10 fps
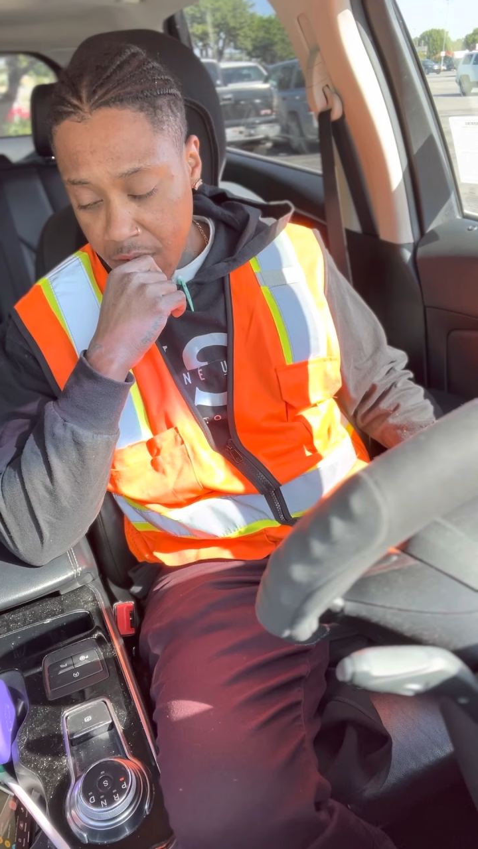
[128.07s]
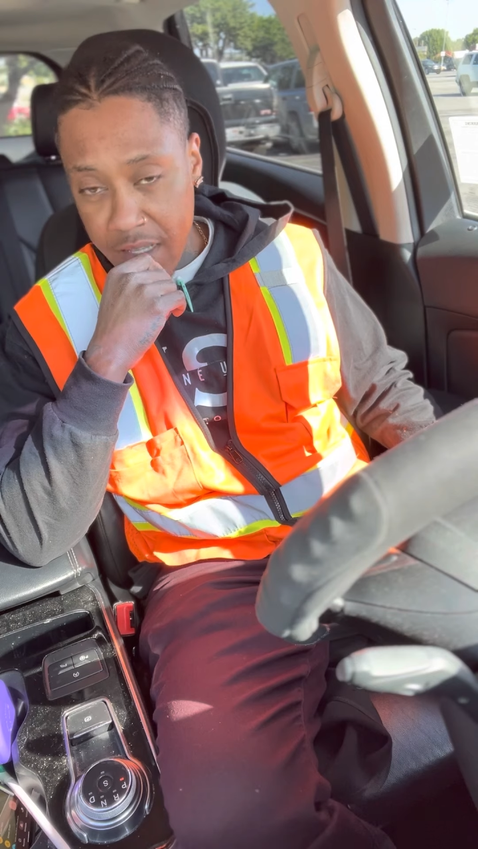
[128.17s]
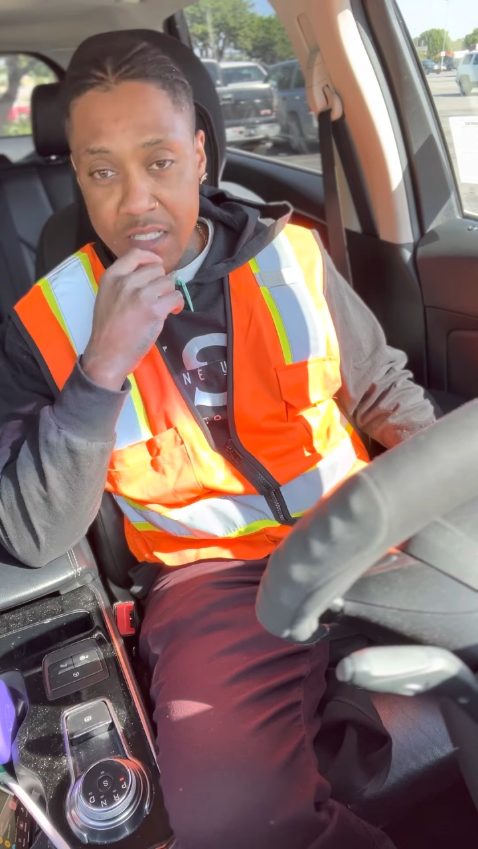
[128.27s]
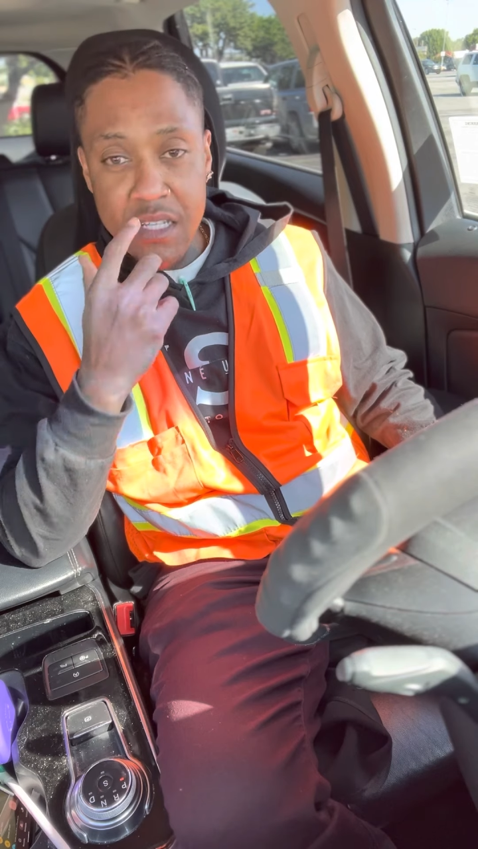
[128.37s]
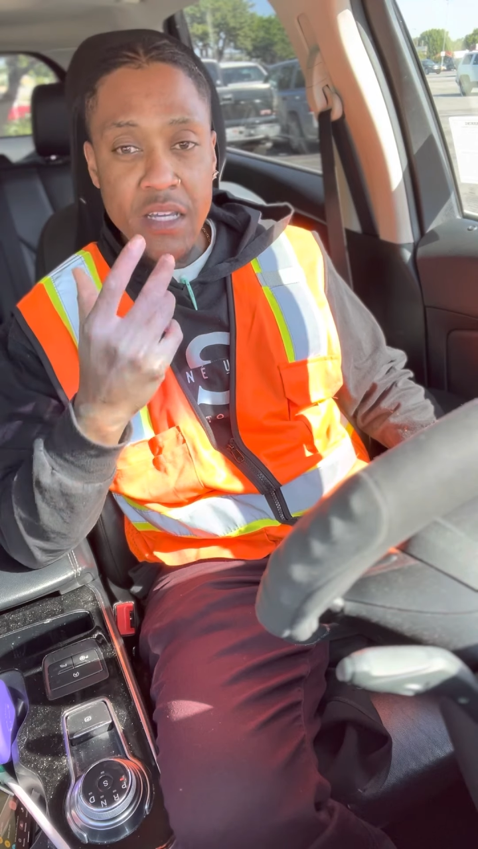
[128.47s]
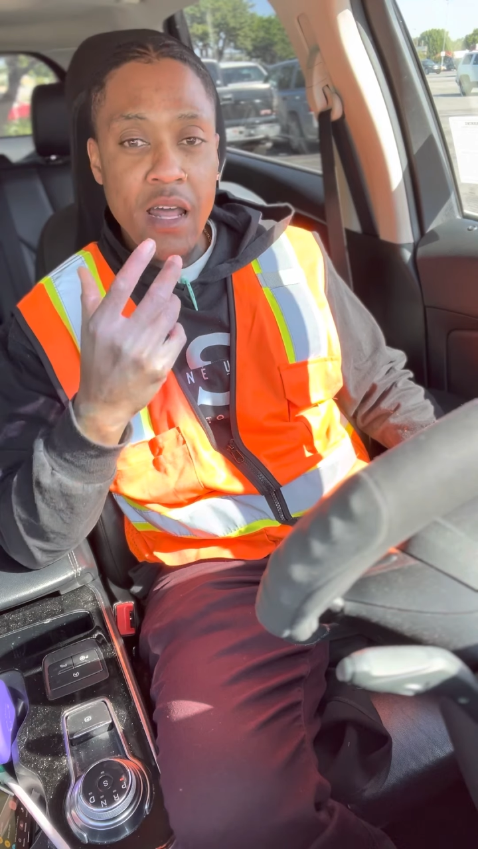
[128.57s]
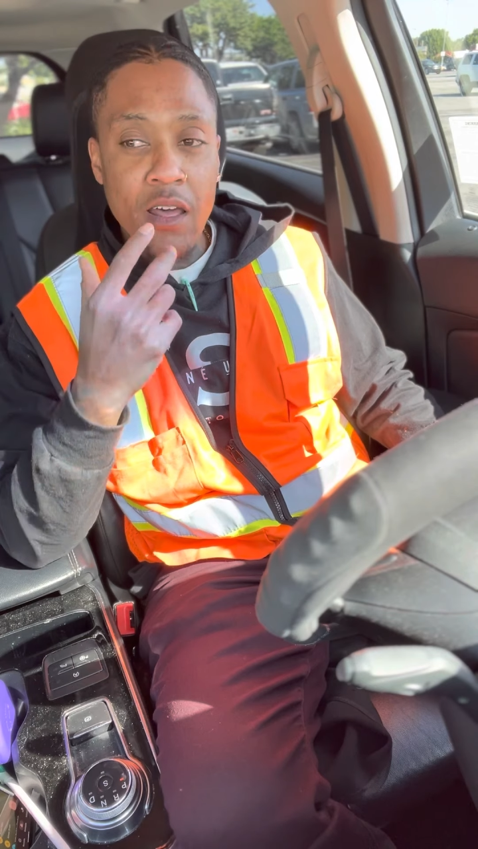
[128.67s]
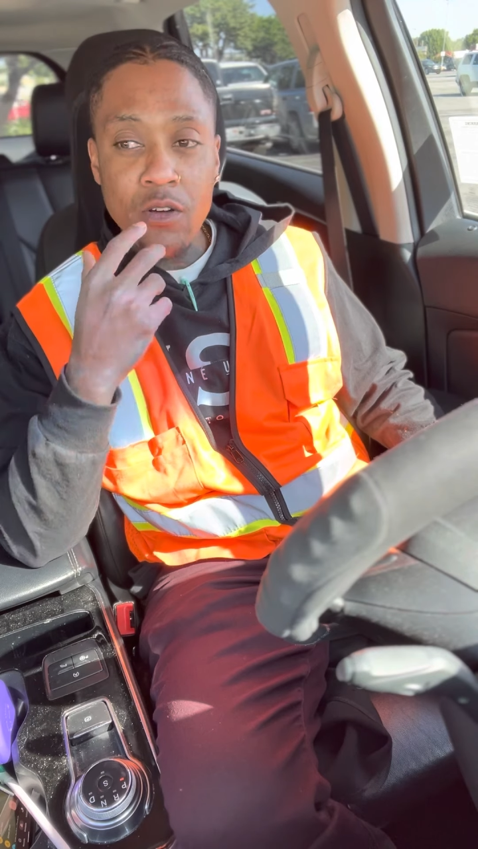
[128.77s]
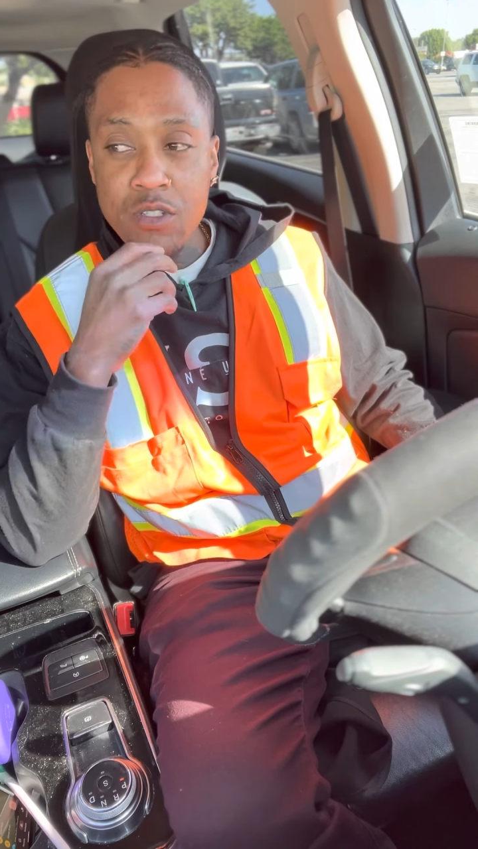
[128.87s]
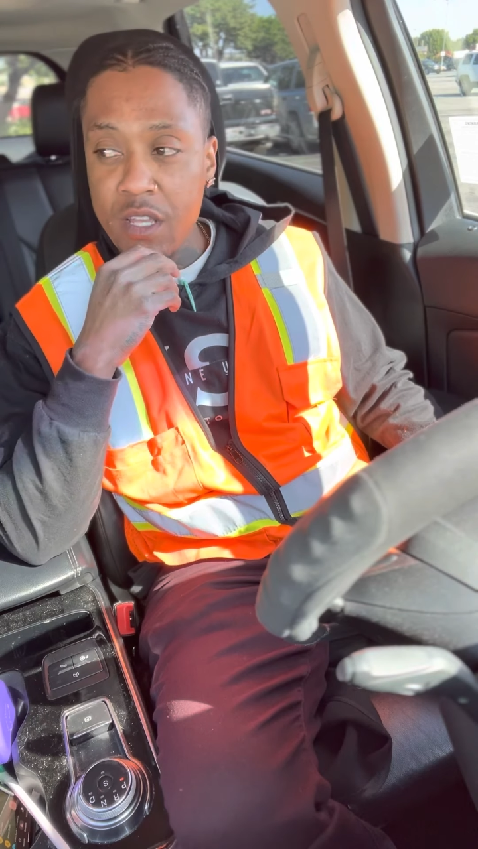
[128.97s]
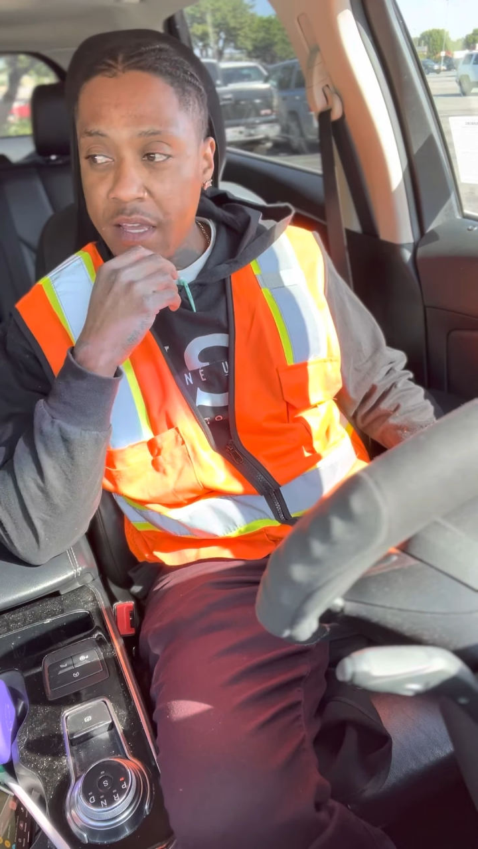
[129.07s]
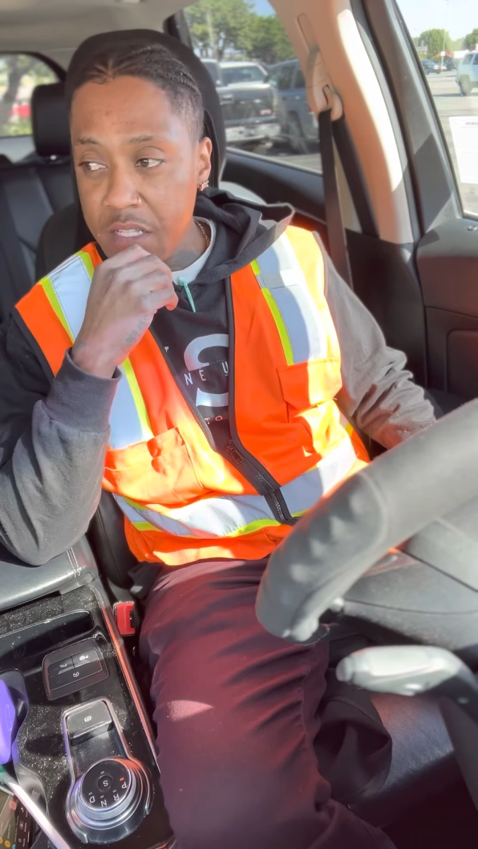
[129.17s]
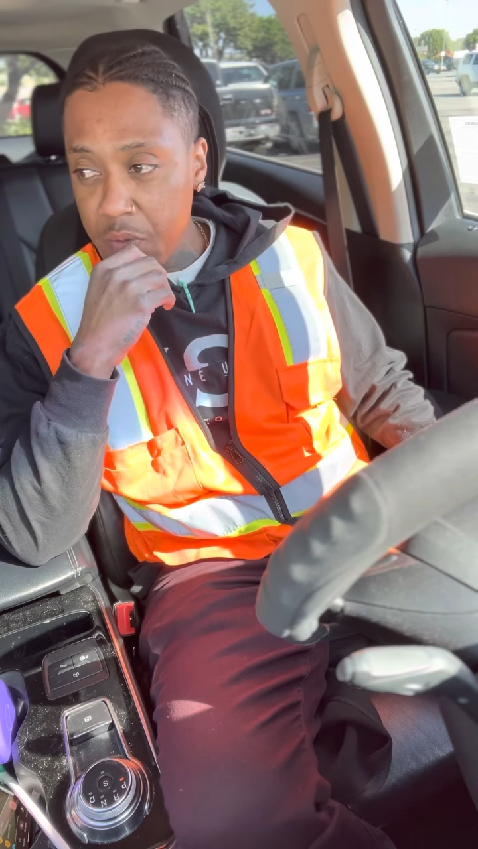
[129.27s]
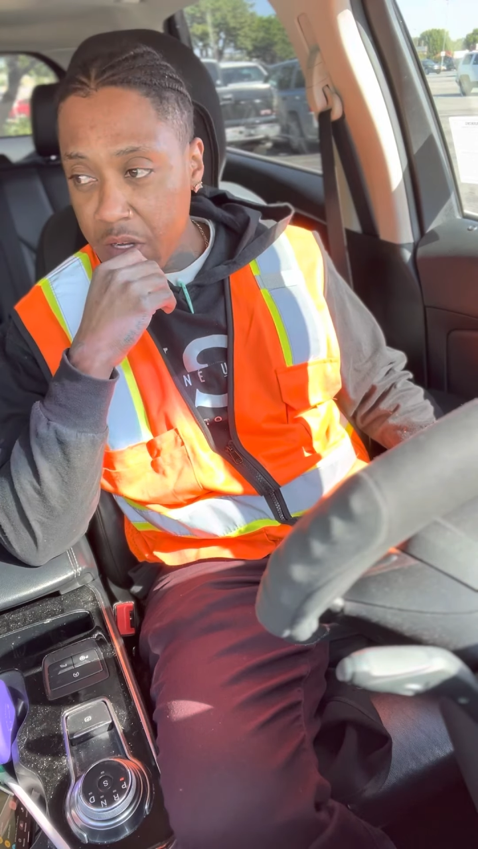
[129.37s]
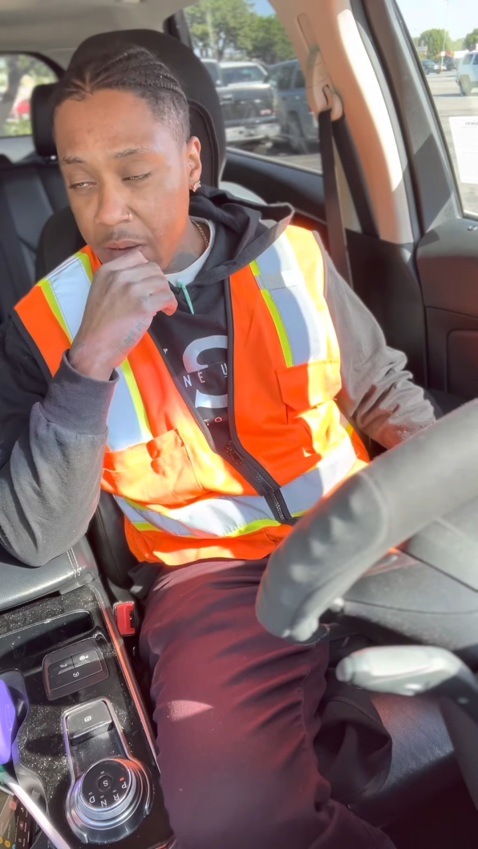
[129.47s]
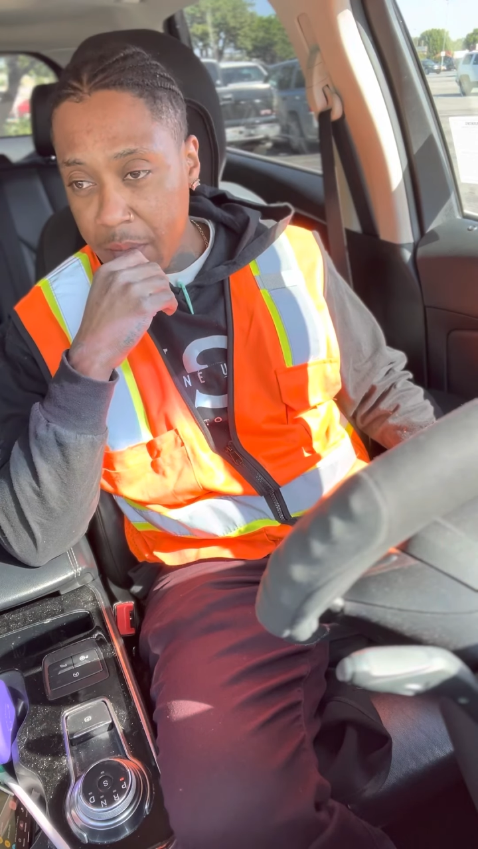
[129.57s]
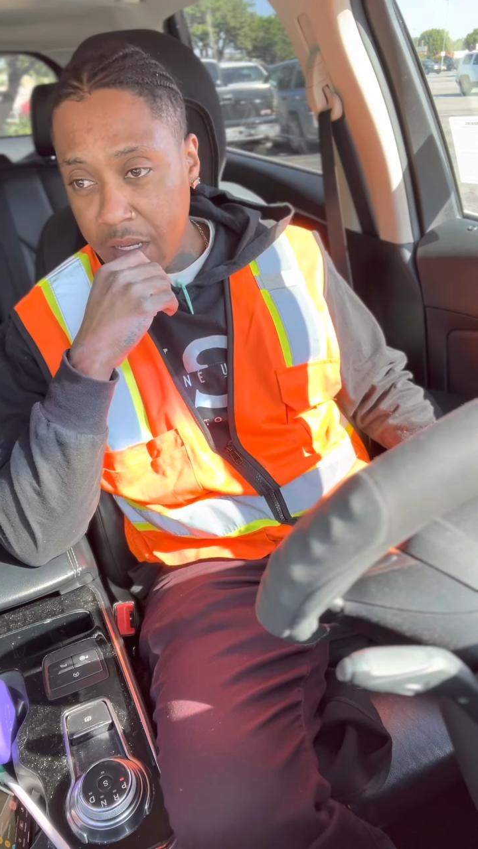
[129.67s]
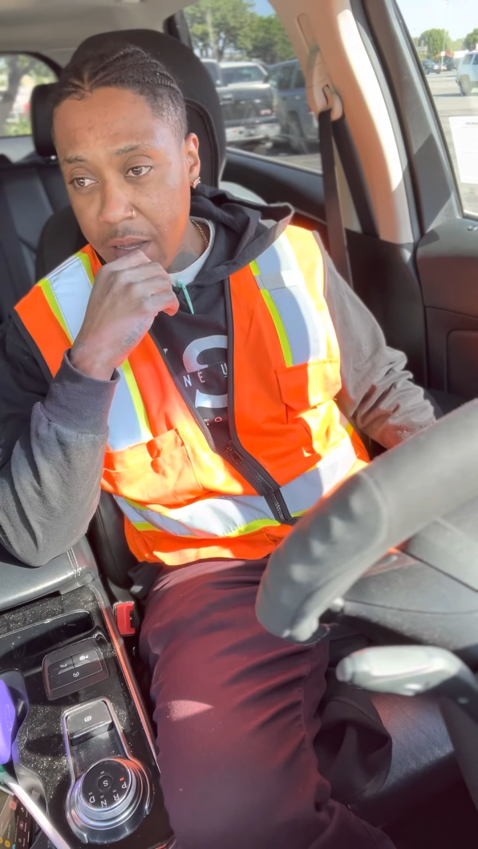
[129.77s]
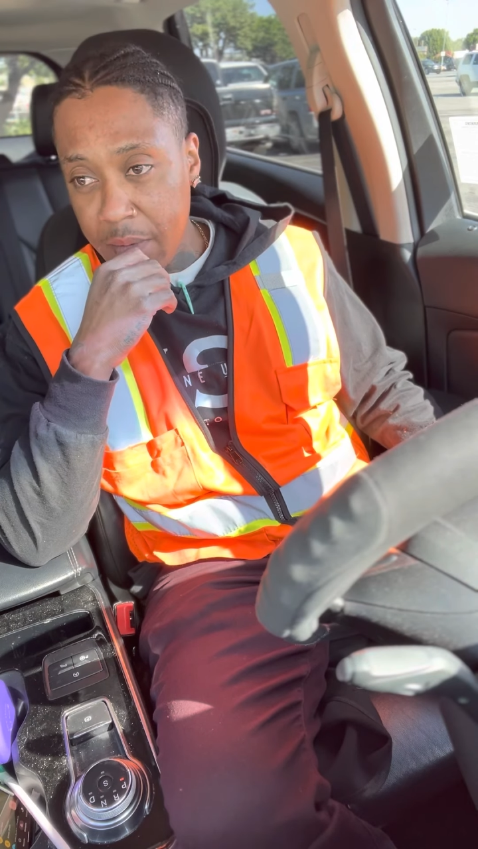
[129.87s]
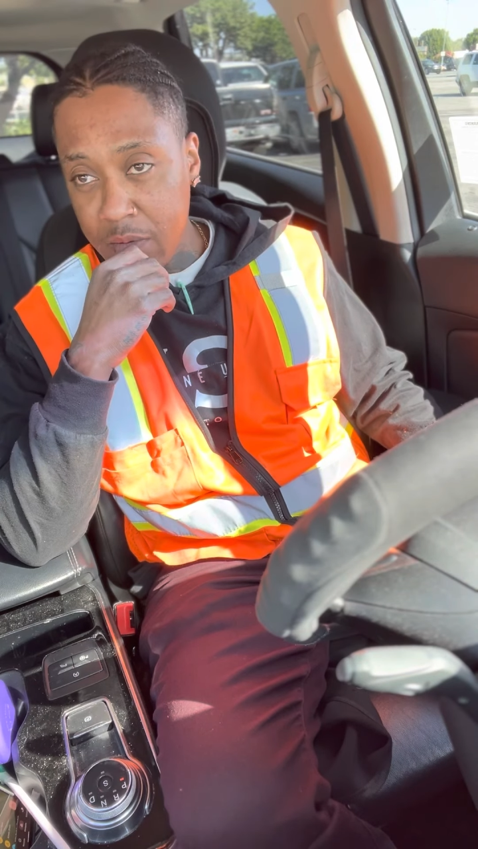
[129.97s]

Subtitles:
and seeing how those days were coming up,